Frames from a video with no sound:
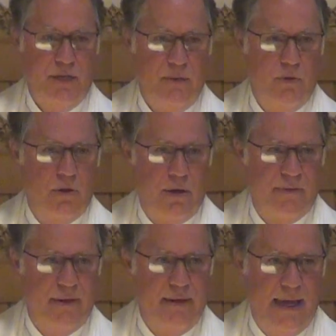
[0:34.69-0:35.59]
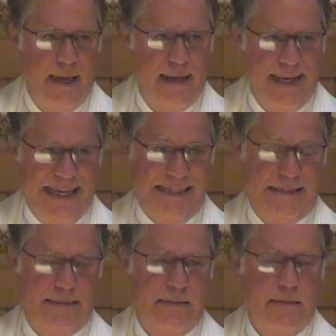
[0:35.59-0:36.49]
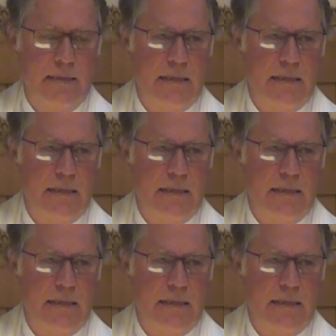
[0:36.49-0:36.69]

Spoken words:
she would often head east.